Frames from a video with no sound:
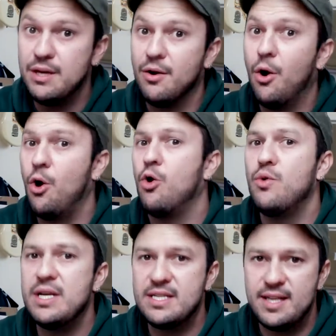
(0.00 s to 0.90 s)

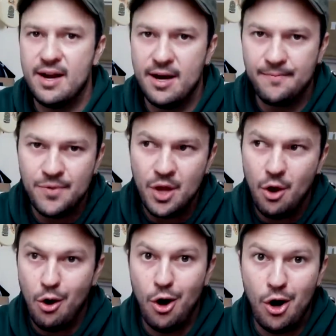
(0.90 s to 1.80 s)
always there
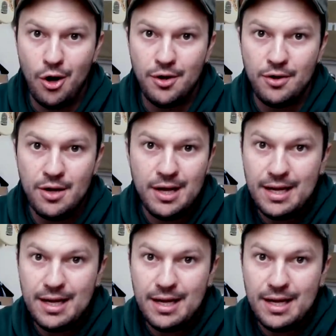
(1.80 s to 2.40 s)
on,